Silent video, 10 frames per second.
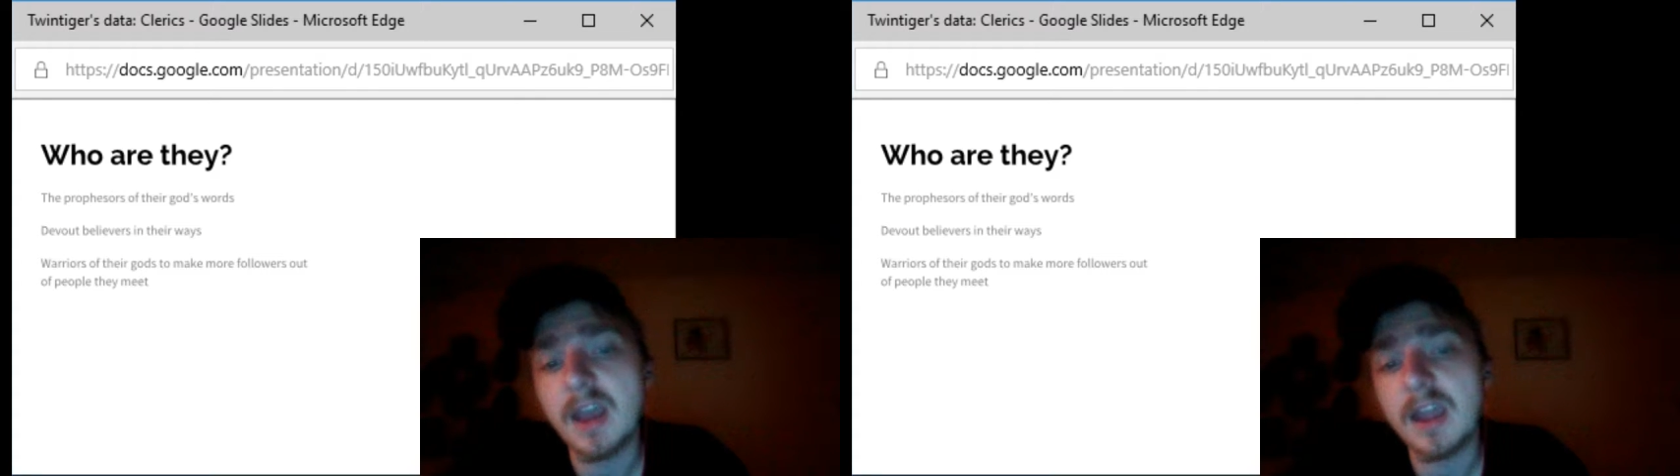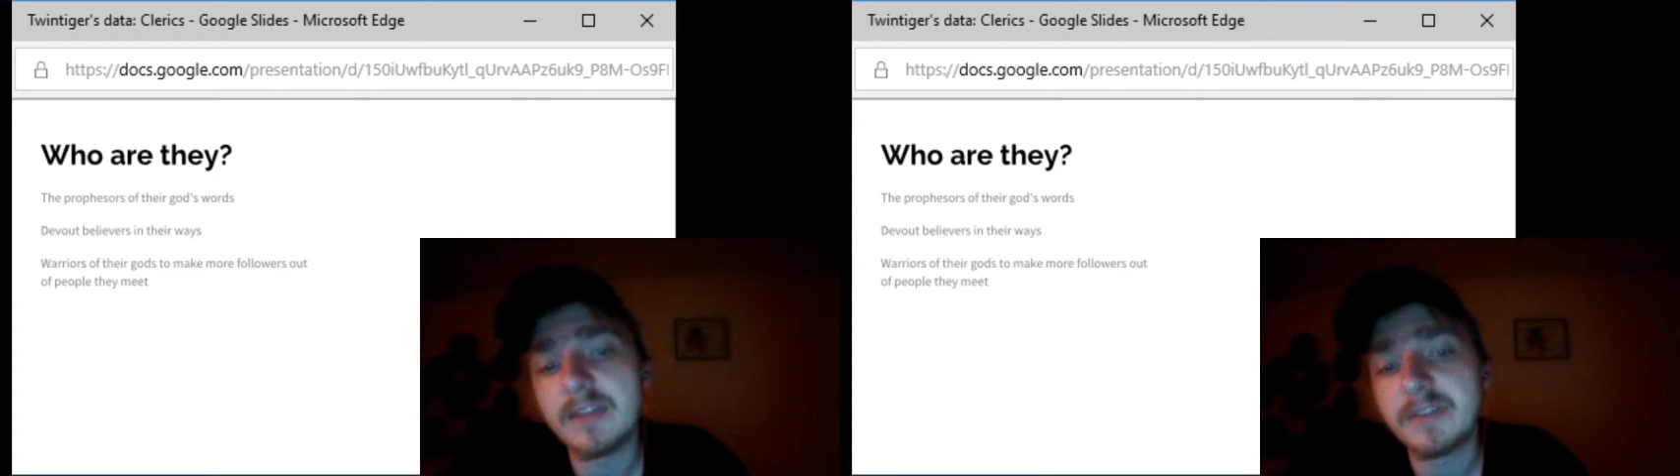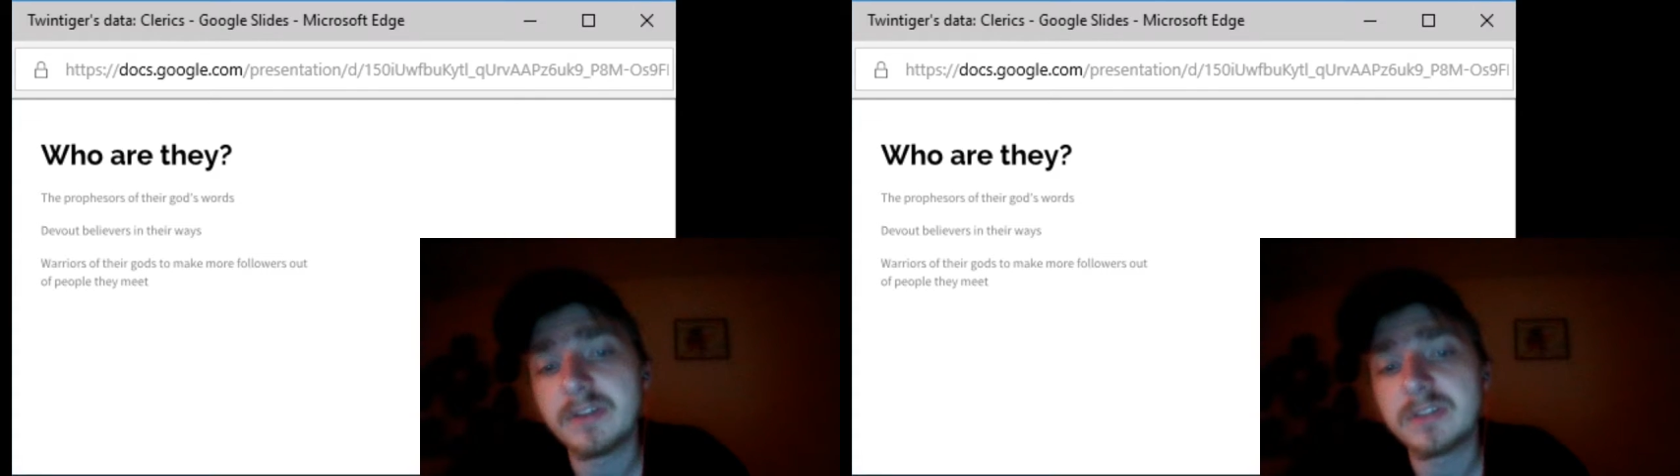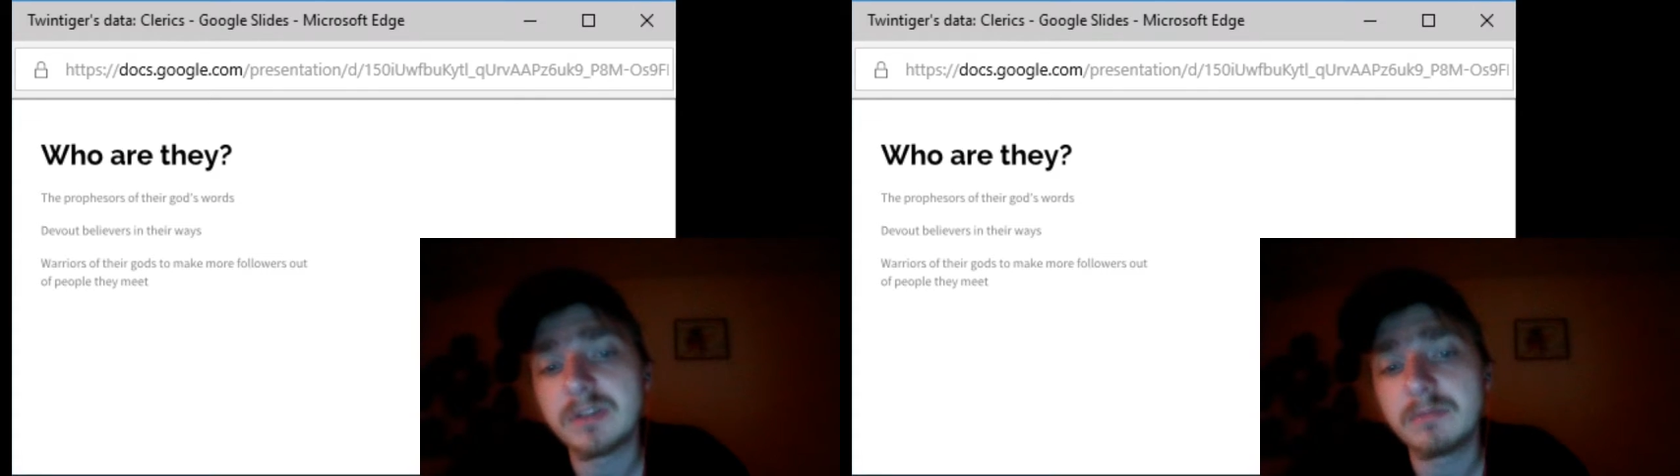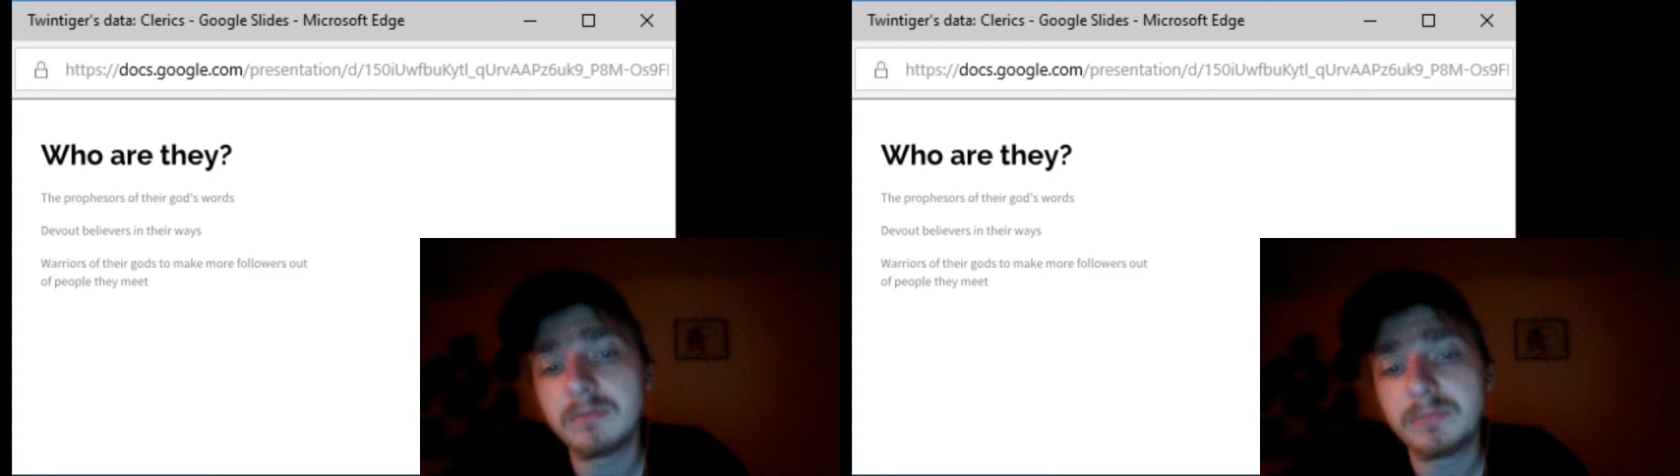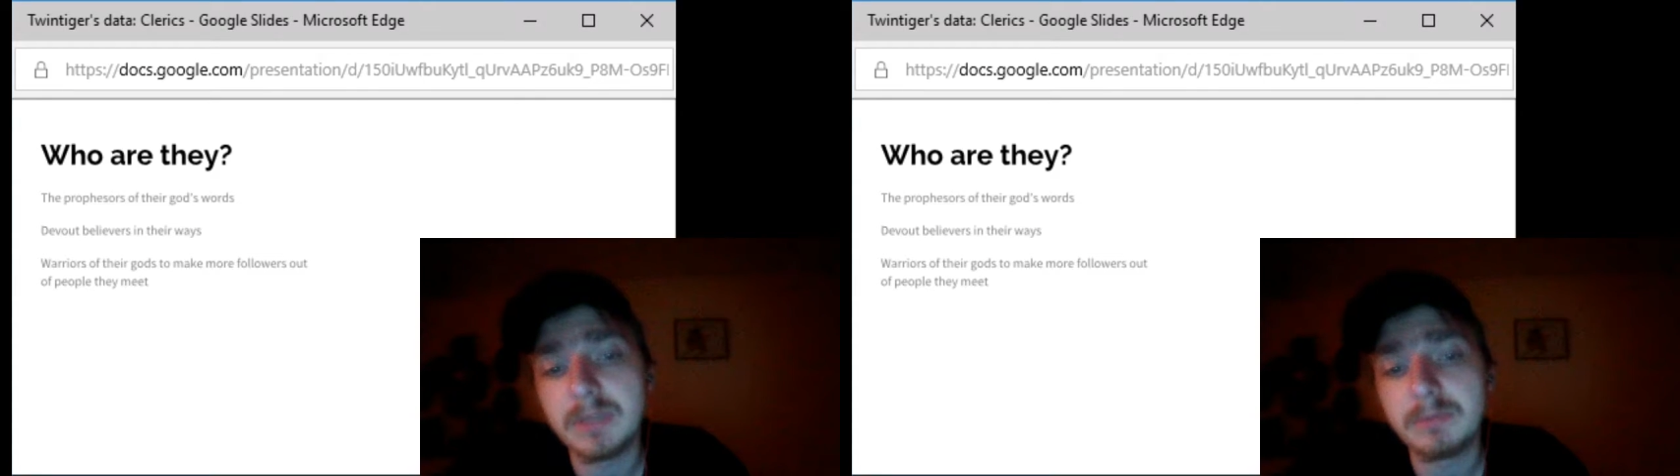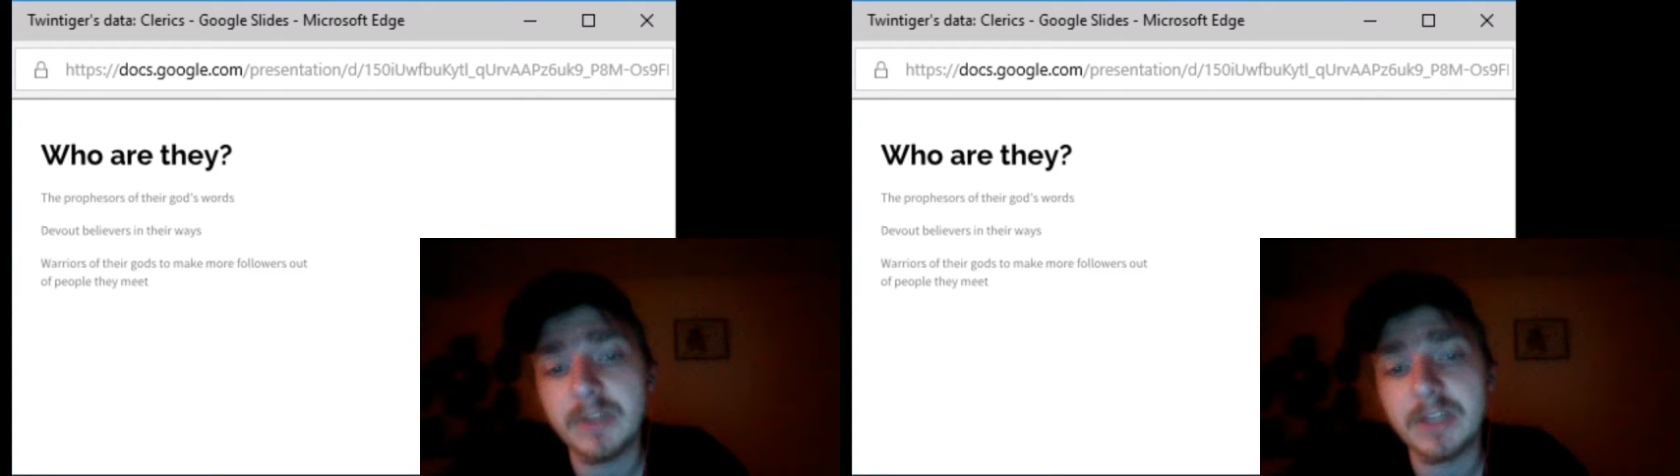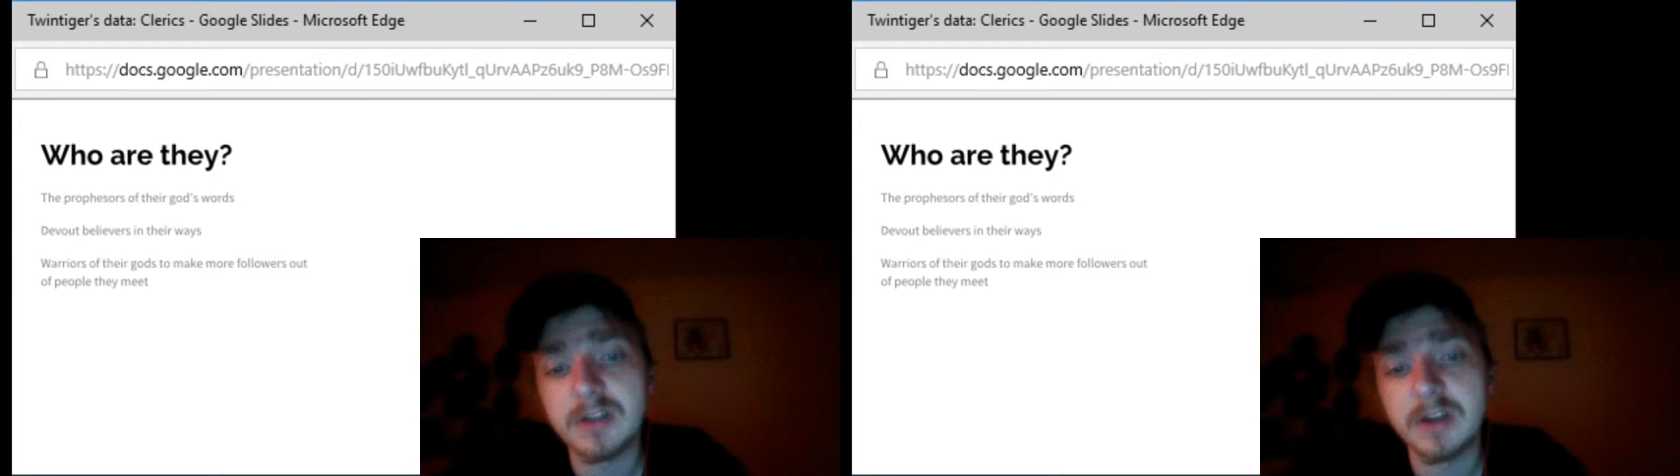And then there are some people
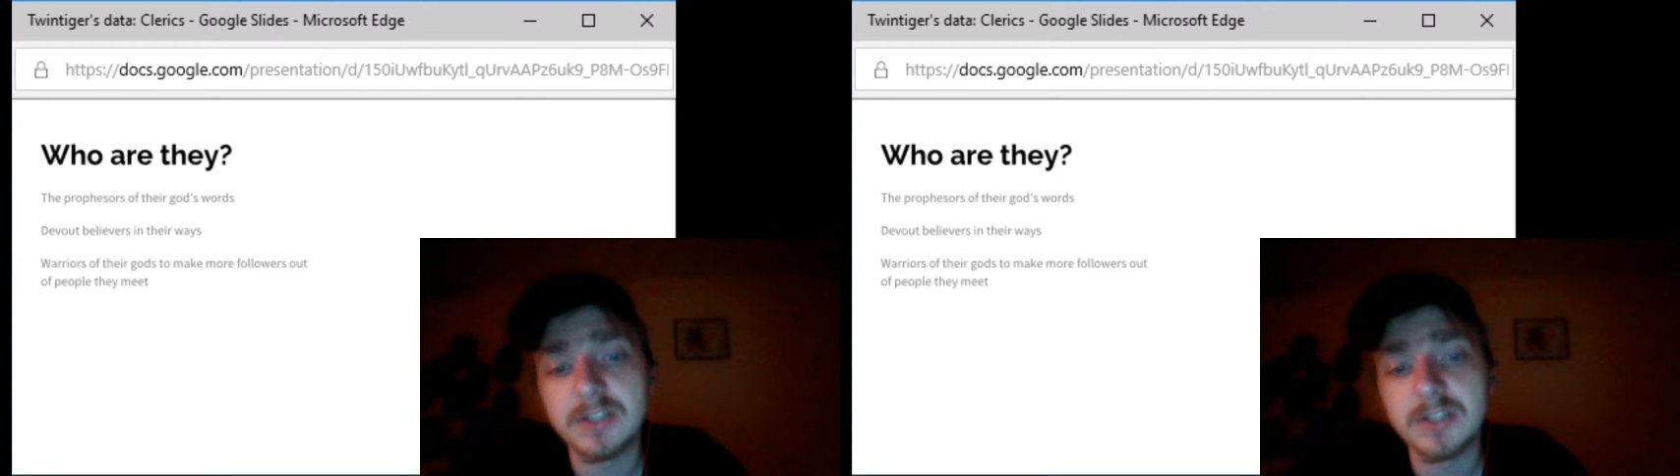that are